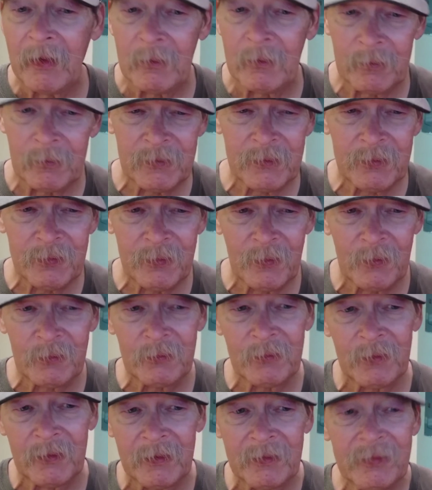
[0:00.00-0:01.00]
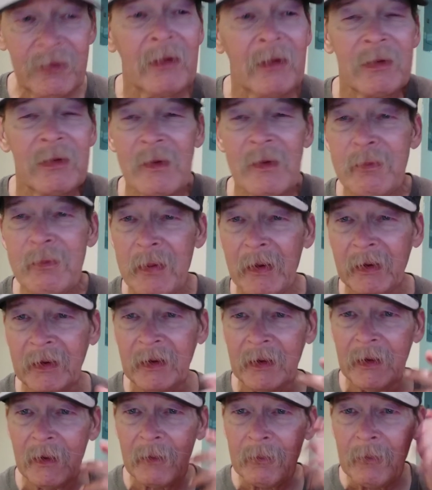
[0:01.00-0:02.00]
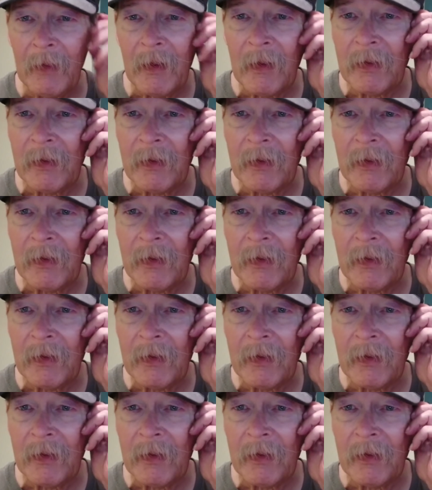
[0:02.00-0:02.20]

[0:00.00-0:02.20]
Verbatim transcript: When your phone rings, you pick it up,